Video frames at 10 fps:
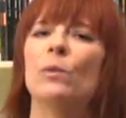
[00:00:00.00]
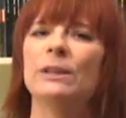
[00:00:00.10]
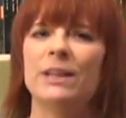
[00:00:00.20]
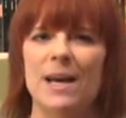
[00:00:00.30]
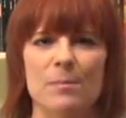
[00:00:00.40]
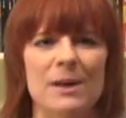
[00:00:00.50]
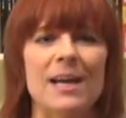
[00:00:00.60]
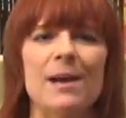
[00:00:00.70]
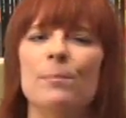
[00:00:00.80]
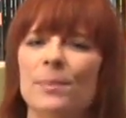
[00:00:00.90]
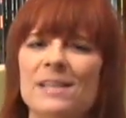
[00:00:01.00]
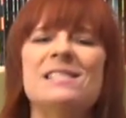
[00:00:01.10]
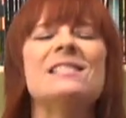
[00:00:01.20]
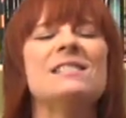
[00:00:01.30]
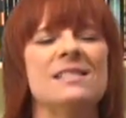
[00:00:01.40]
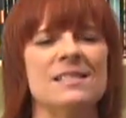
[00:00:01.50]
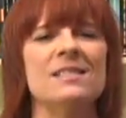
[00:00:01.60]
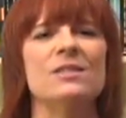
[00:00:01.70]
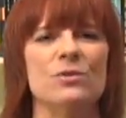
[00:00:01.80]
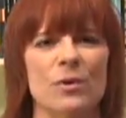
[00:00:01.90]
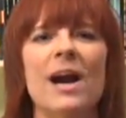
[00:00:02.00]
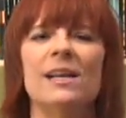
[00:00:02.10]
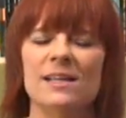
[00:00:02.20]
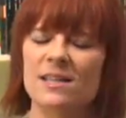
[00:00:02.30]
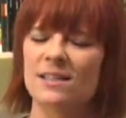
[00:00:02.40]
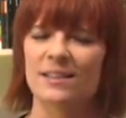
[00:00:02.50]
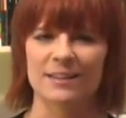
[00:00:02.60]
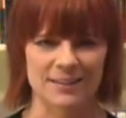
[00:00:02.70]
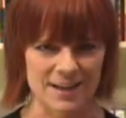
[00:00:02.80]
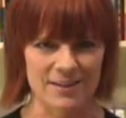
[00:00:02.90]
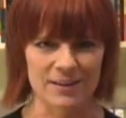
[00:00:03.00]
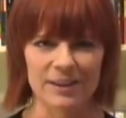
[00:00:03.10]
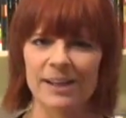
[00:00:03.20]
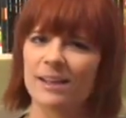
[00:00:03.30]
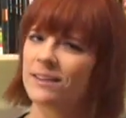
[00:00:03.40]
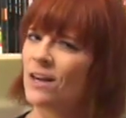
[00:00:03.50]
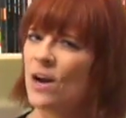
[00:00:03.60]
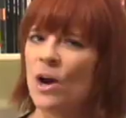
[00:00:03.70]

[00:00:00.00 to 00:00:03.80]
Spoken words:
which can be a bit distracting, to say the least.